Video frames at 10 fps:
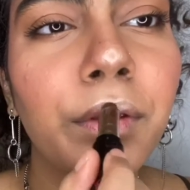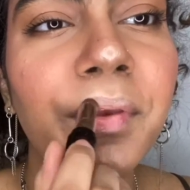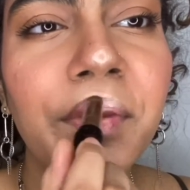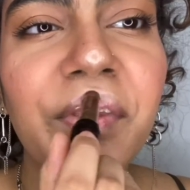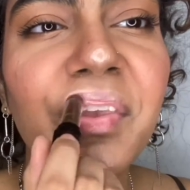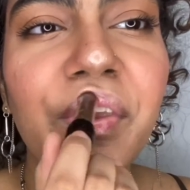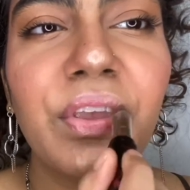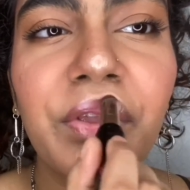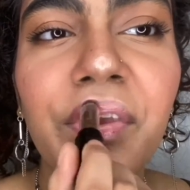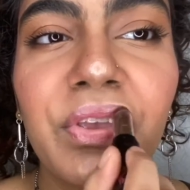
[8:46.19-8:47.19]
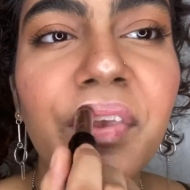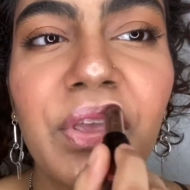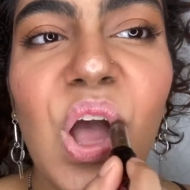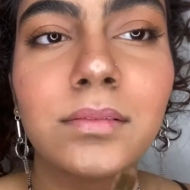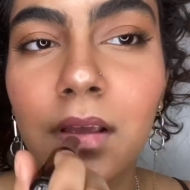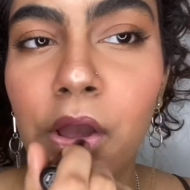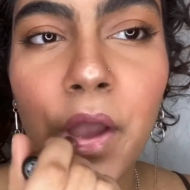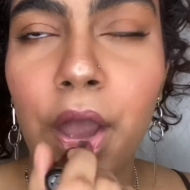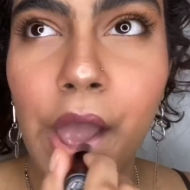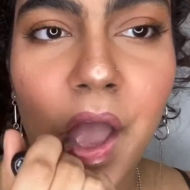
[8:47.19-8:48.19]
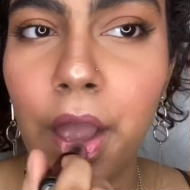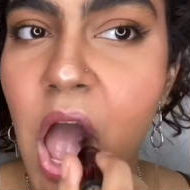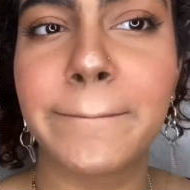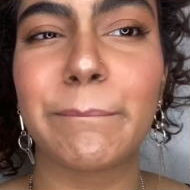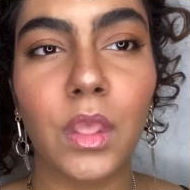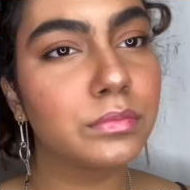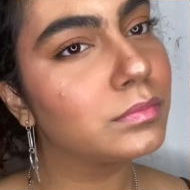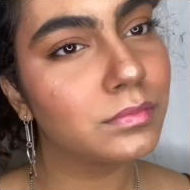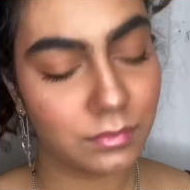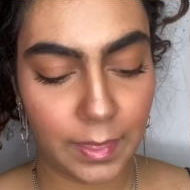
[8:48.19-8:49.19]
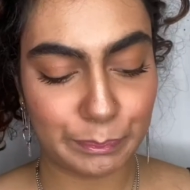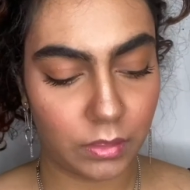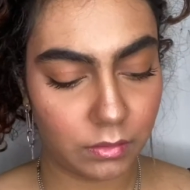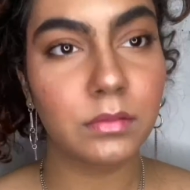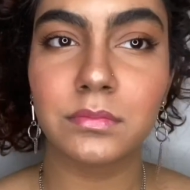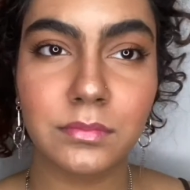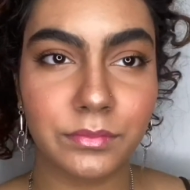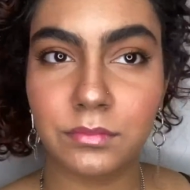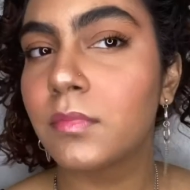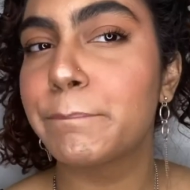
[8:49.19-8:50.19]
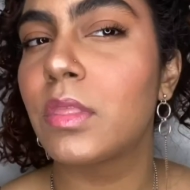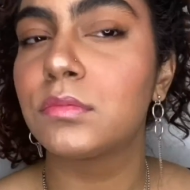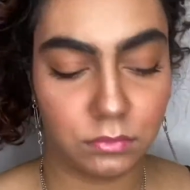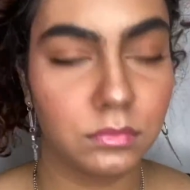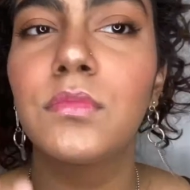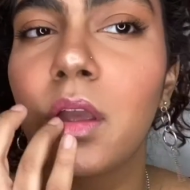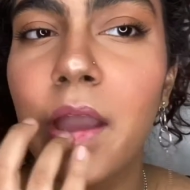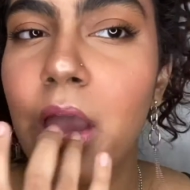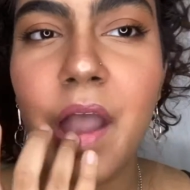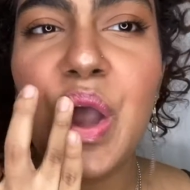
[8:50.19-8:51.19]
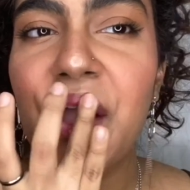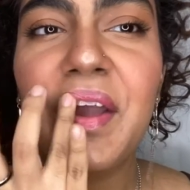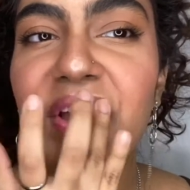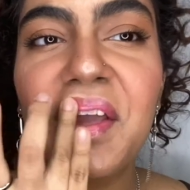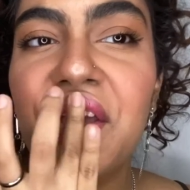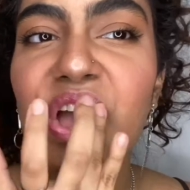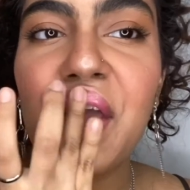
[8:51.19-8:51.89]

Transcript: Here, I'm just putting on my little lip balm. It's tinted, so it gives me a little pinky look.